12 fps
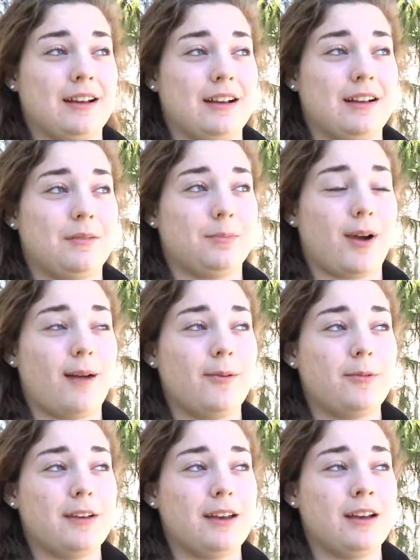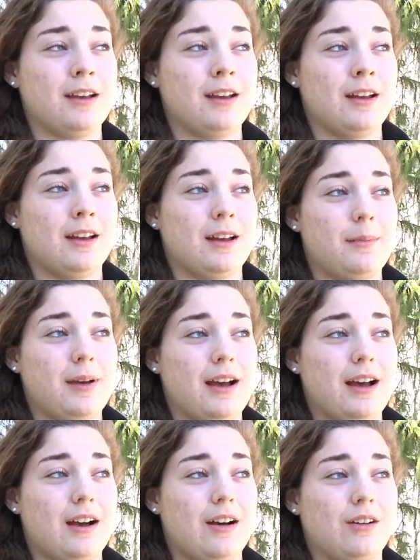um, probably
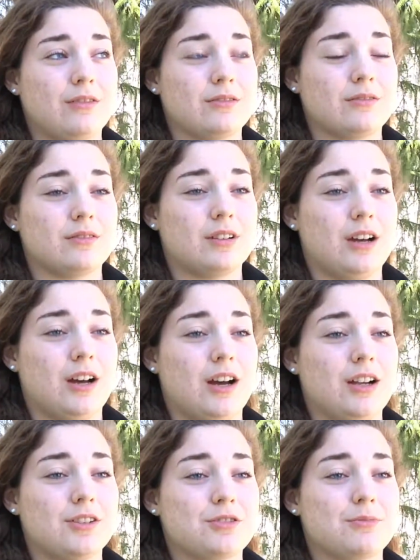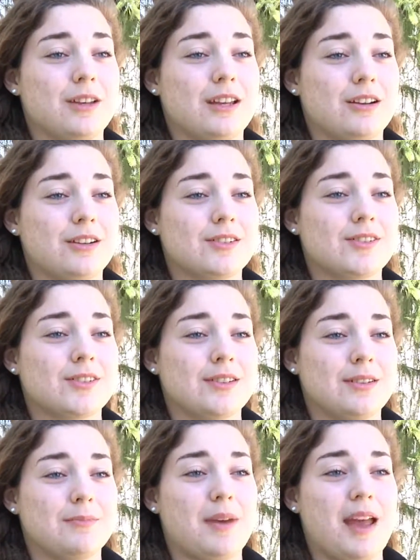about 100 meters,
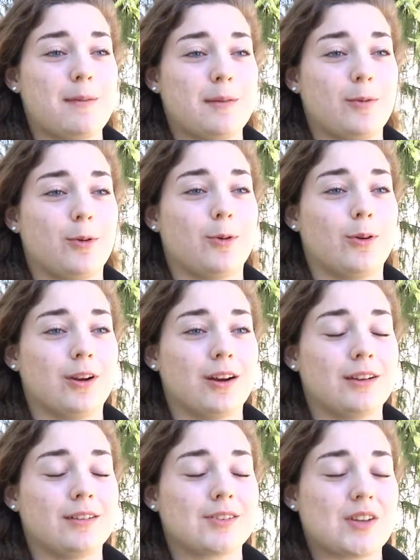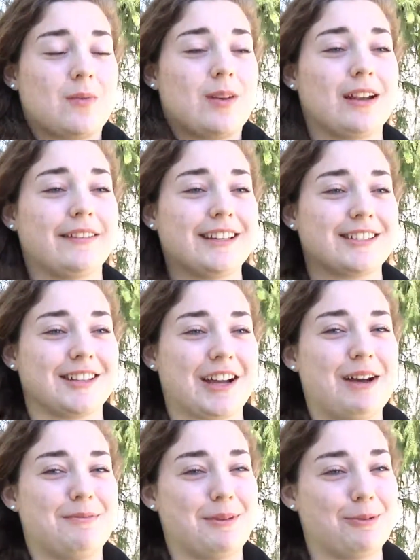maybe more. So, I mean, at least I
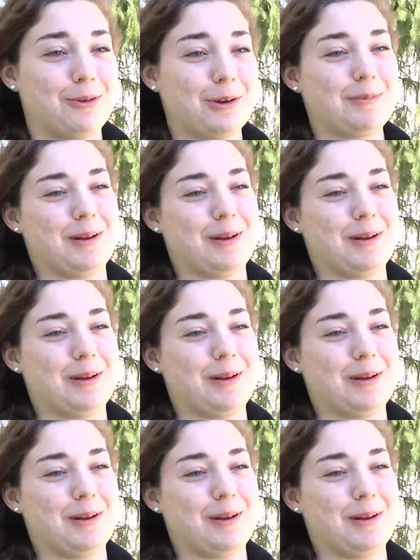got my warm